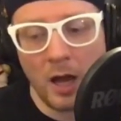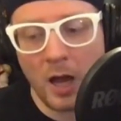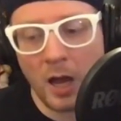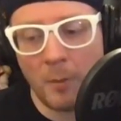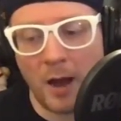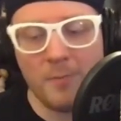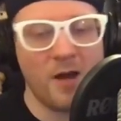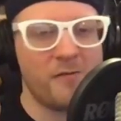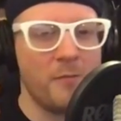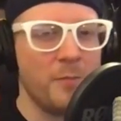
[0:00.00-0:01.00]
I'm
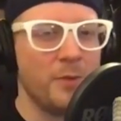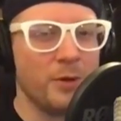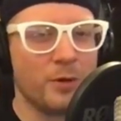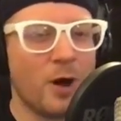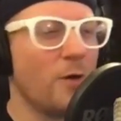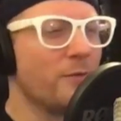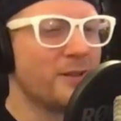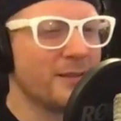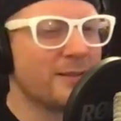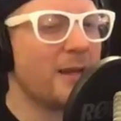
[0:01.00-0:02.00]
not familiar.
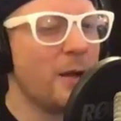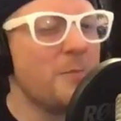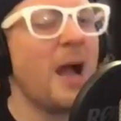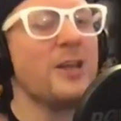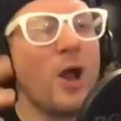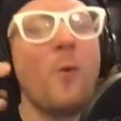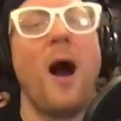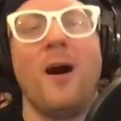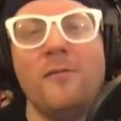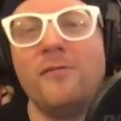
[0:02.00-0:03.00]
I know
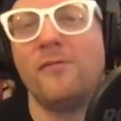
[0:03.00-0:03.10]
of